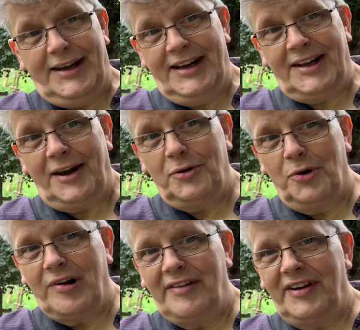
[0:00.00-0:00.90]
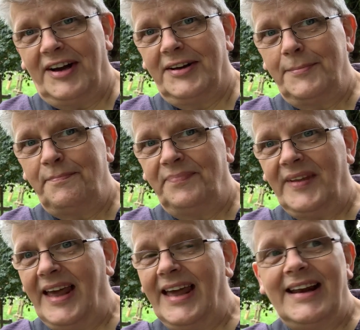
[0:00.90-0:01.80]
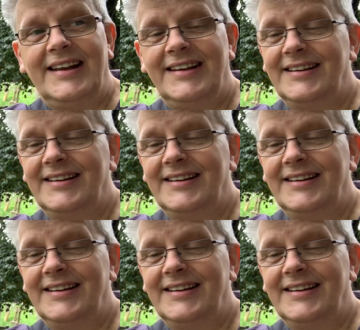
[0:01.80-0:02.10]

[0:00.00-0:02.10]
in our local graveyard, and